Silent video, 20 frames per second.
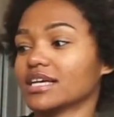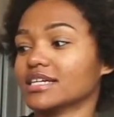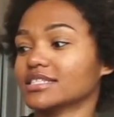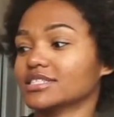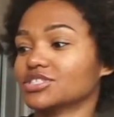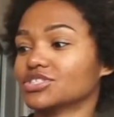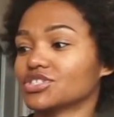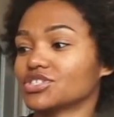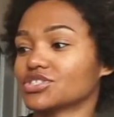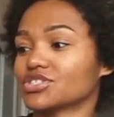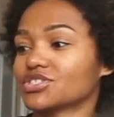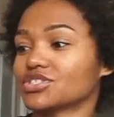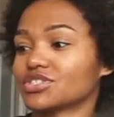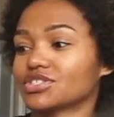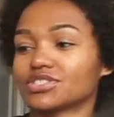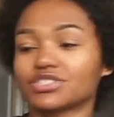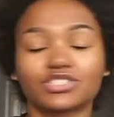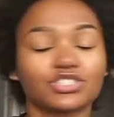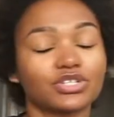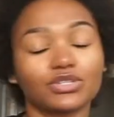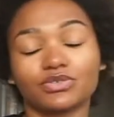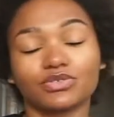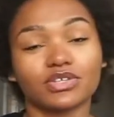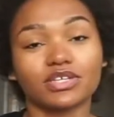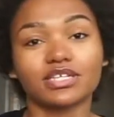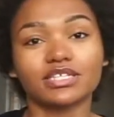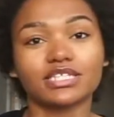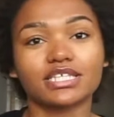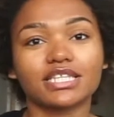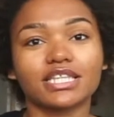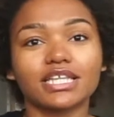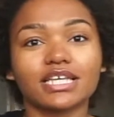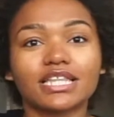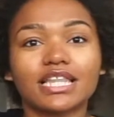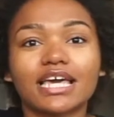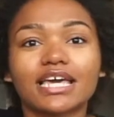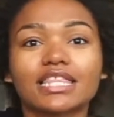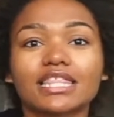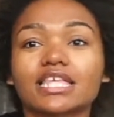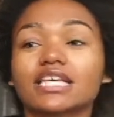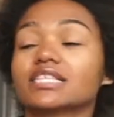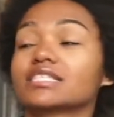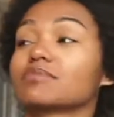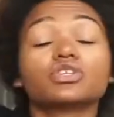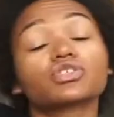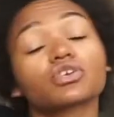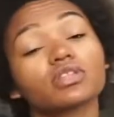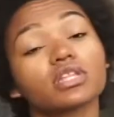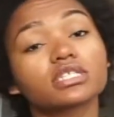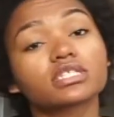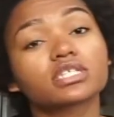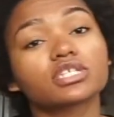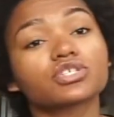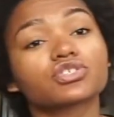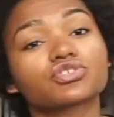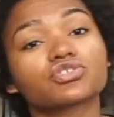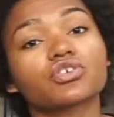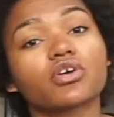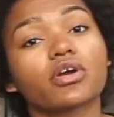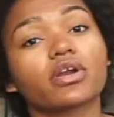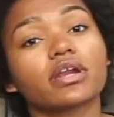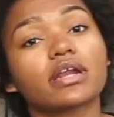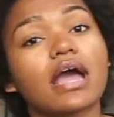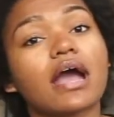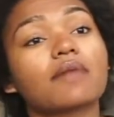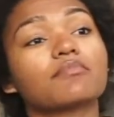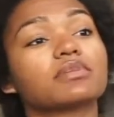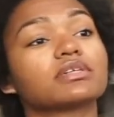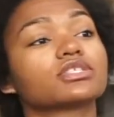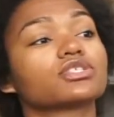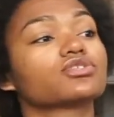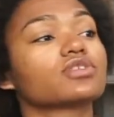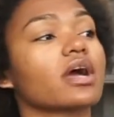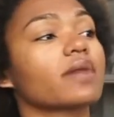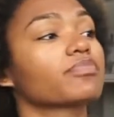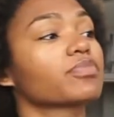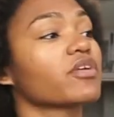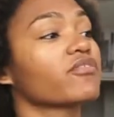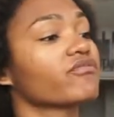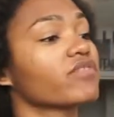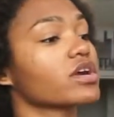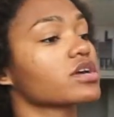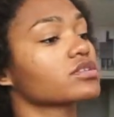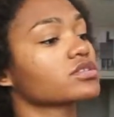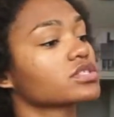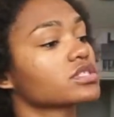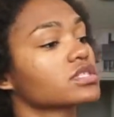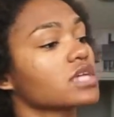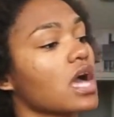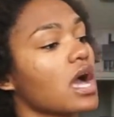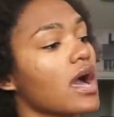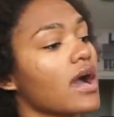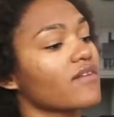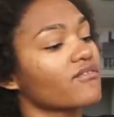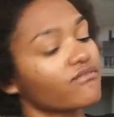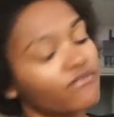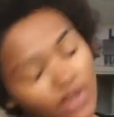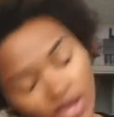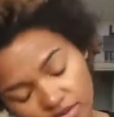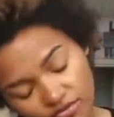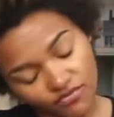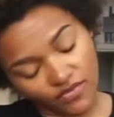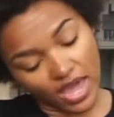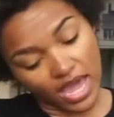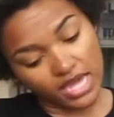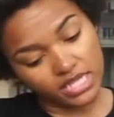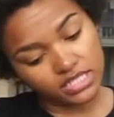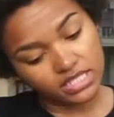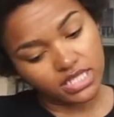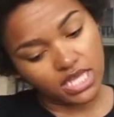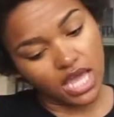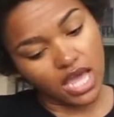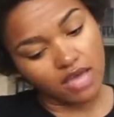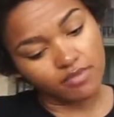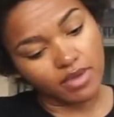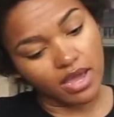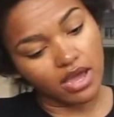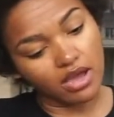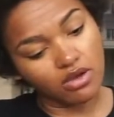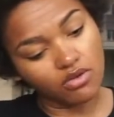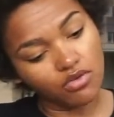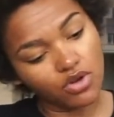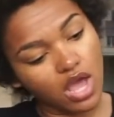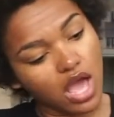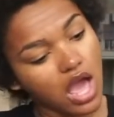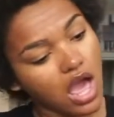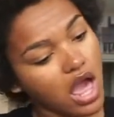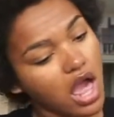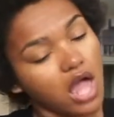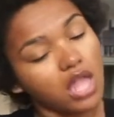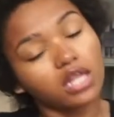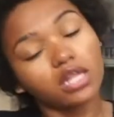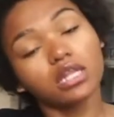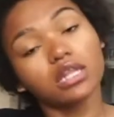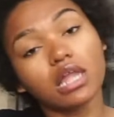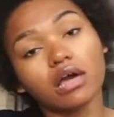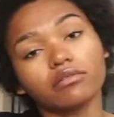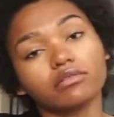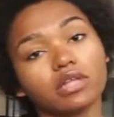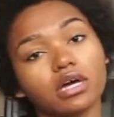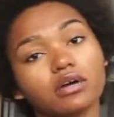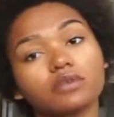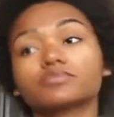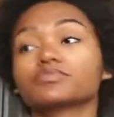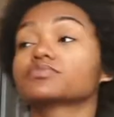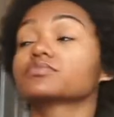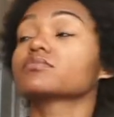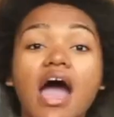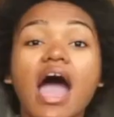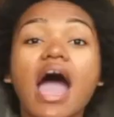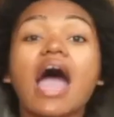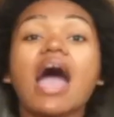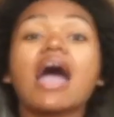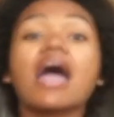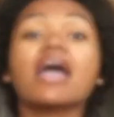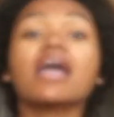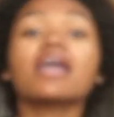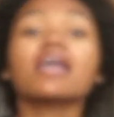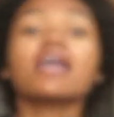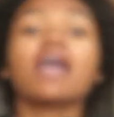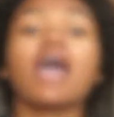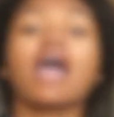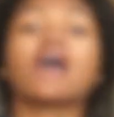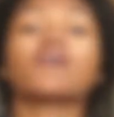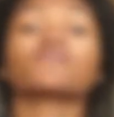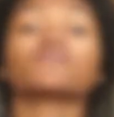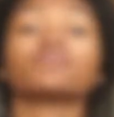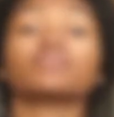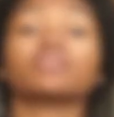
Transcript: just choosing to look like this. So let's get started. I'm about to drop the first fun fact about Lolo. I have